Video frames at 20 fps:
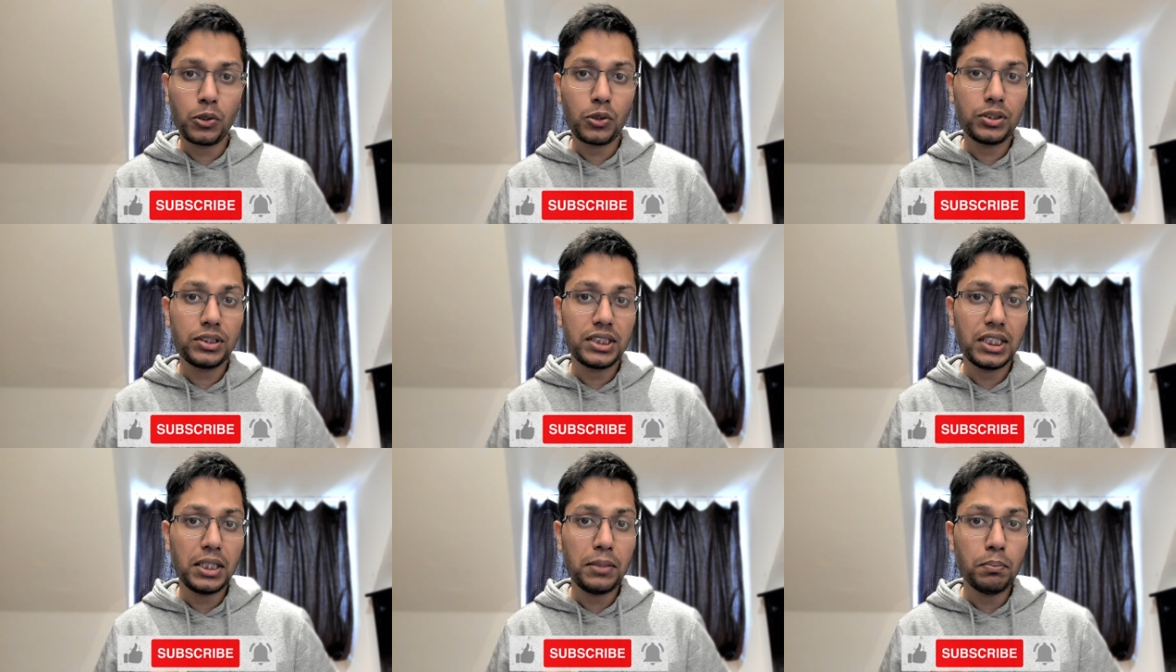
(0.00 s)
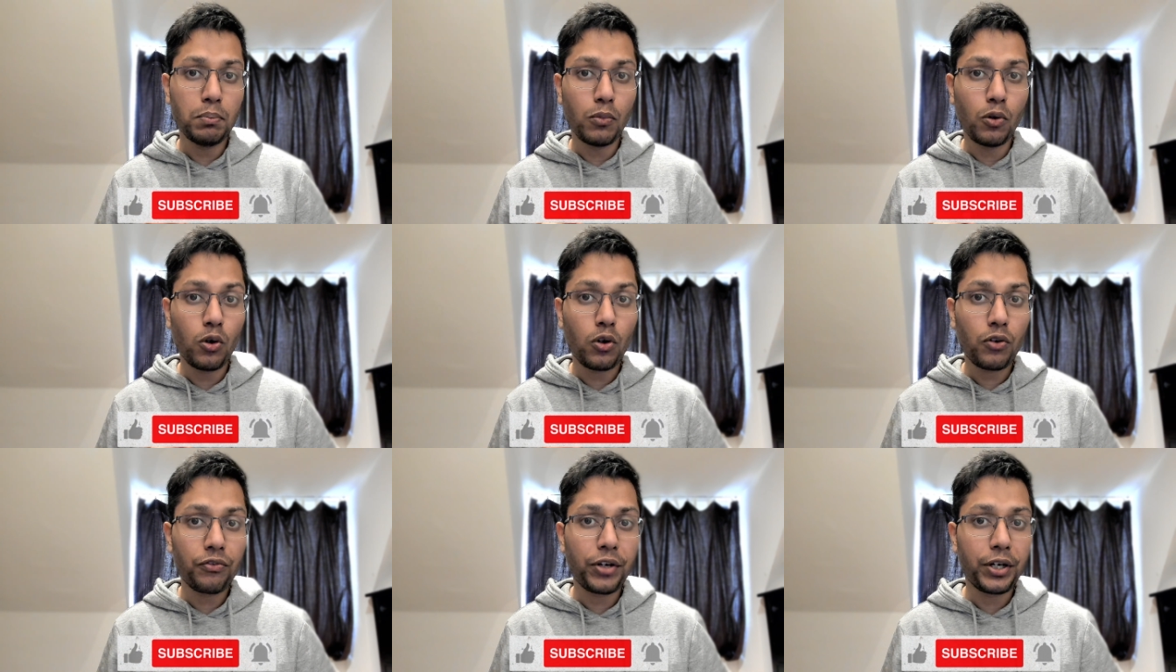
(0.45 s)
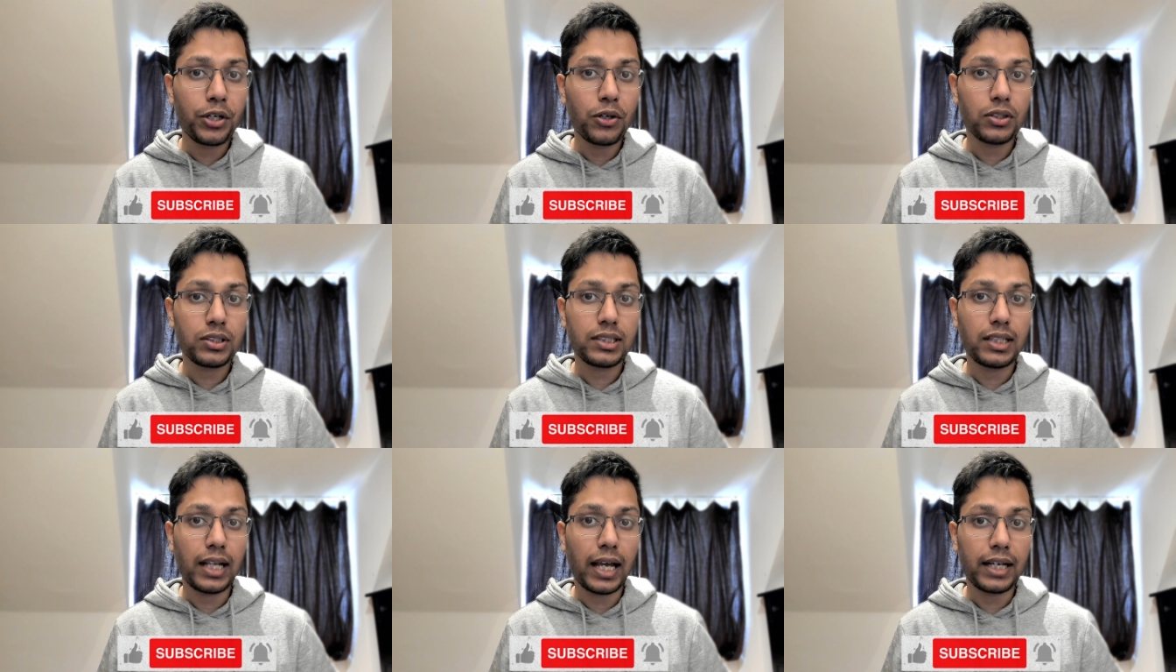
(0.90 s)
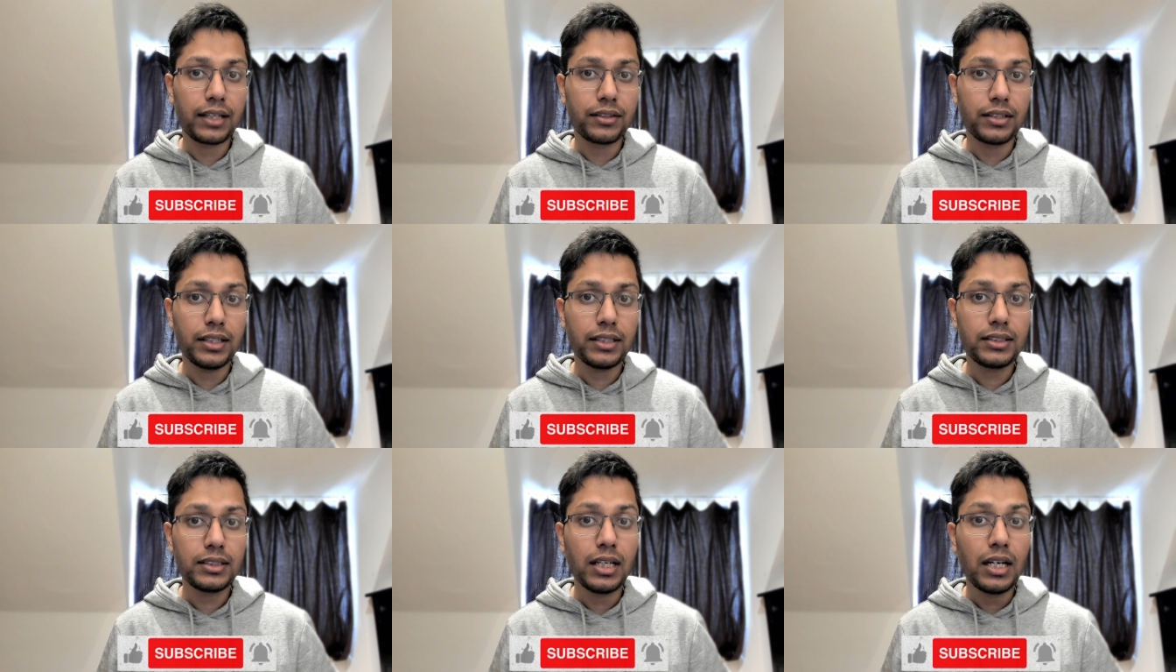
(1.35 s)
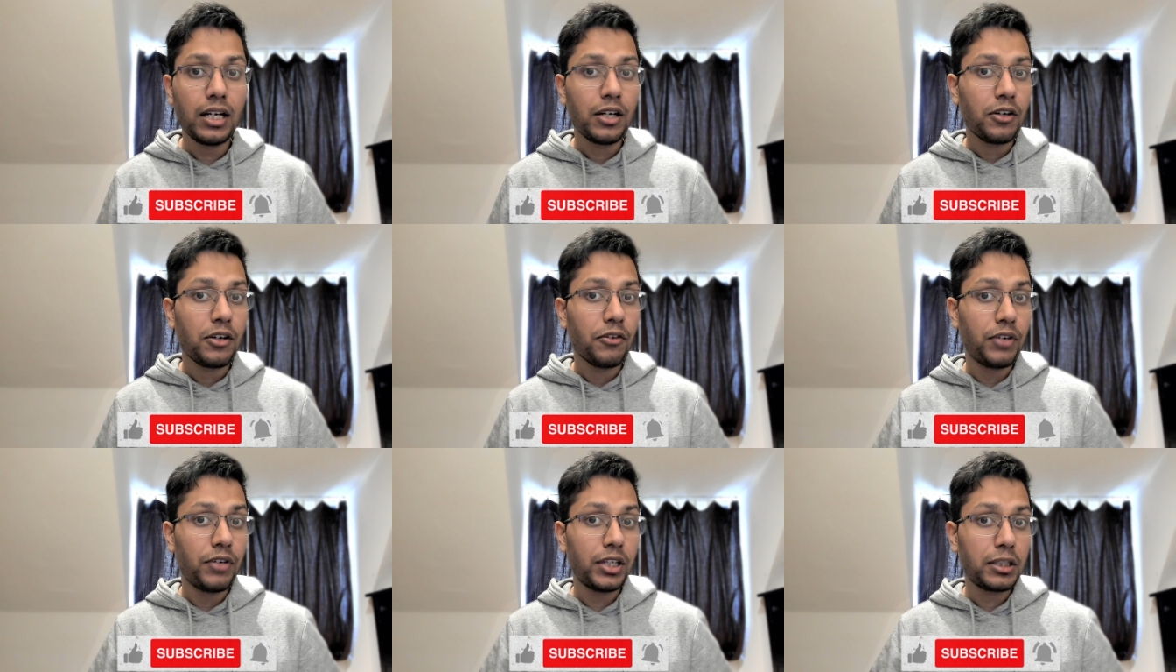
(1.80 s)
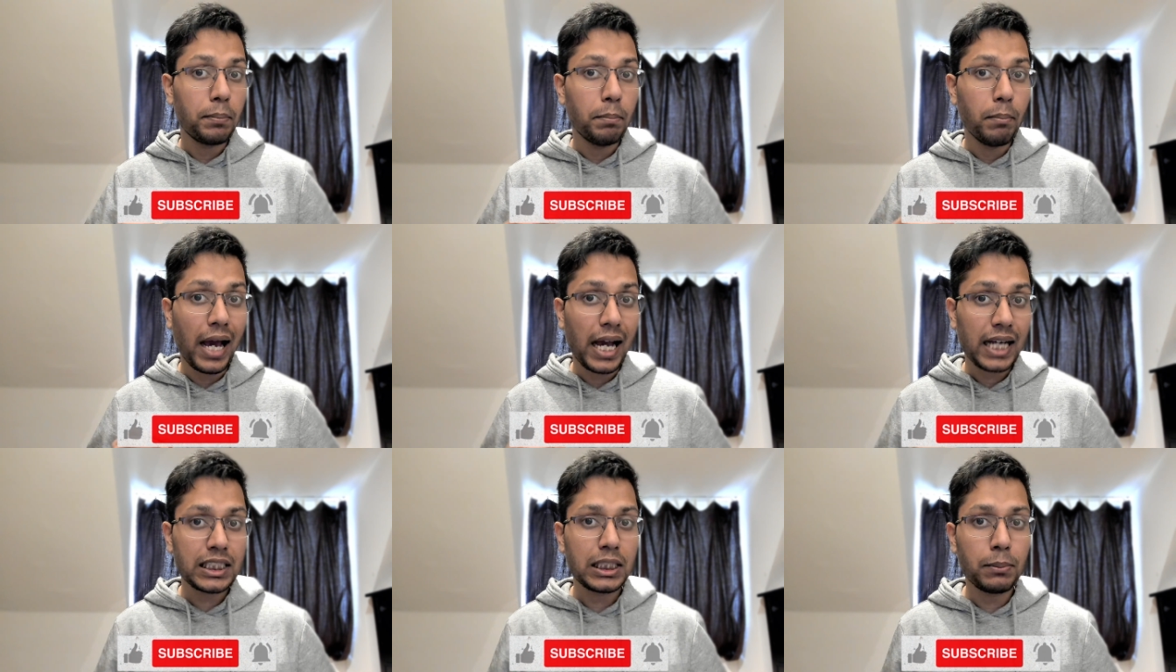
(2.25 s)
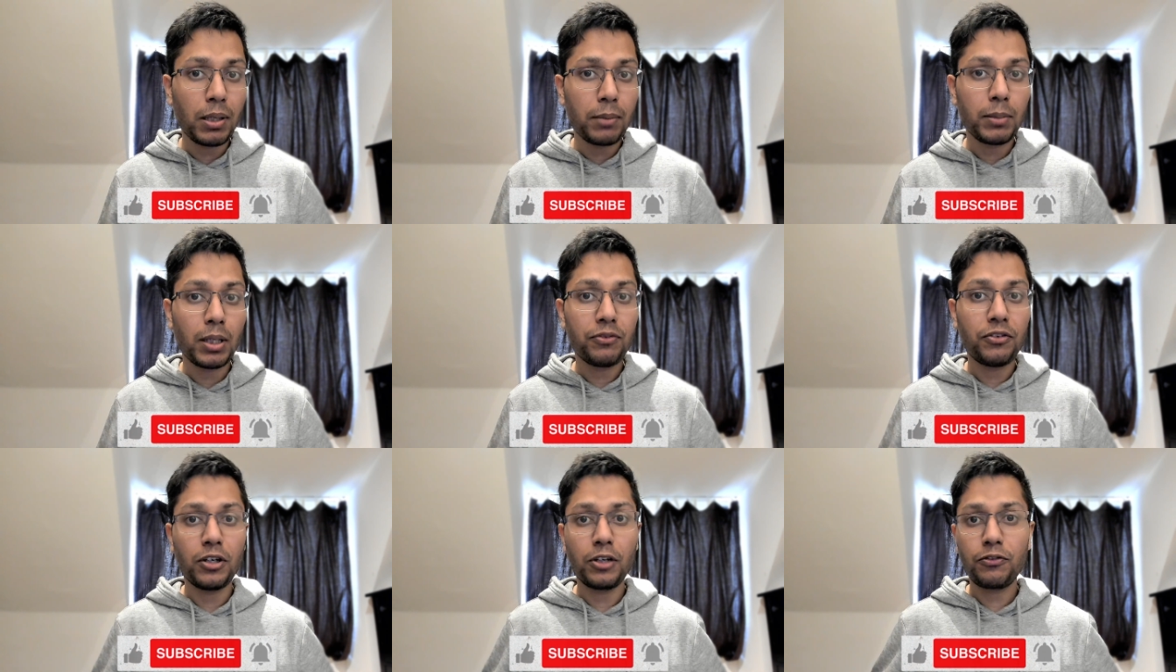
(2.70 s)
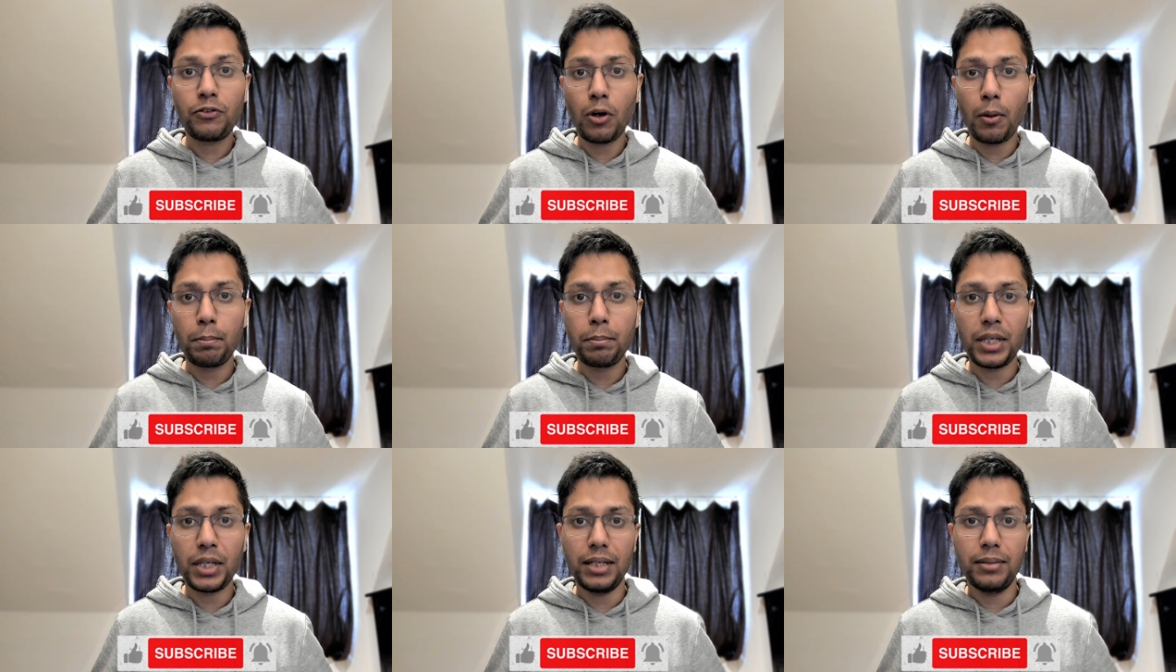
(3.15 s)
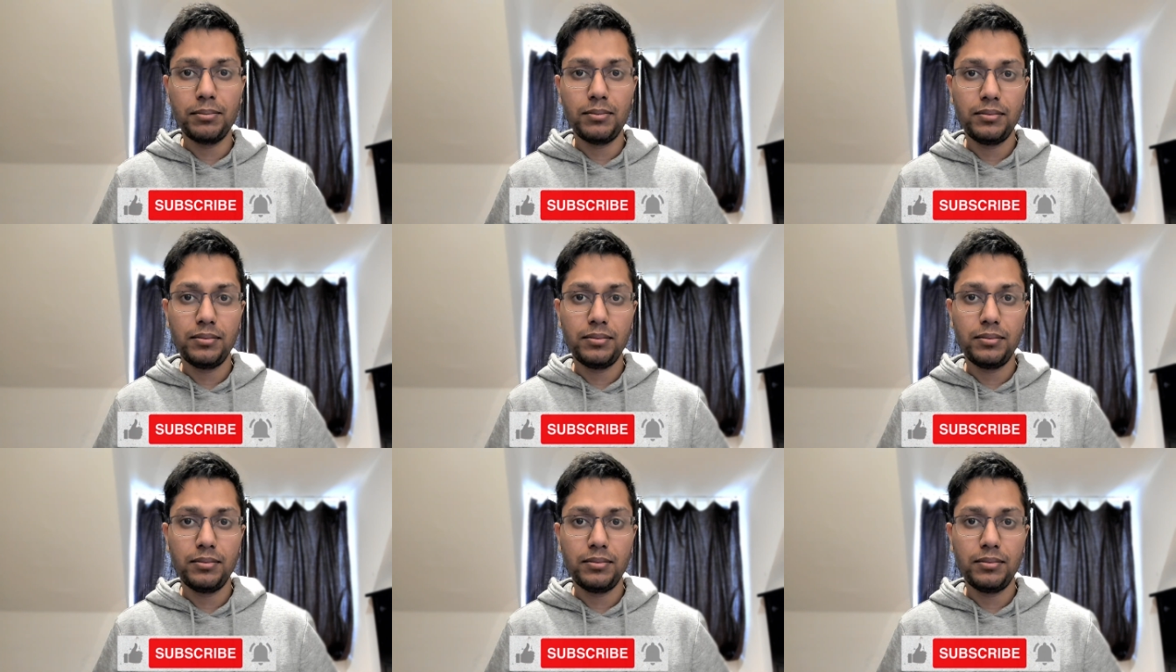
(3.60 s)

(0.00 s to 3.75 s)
to see more videos like this with maximum effort from me.